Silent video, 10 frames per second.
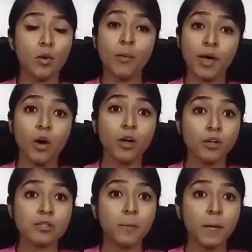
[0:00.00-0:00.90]
oh my
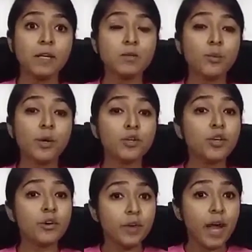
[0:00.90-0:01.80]
God, you're spending so much
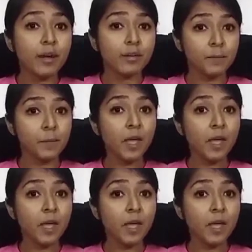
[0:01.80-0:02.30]
on your rent.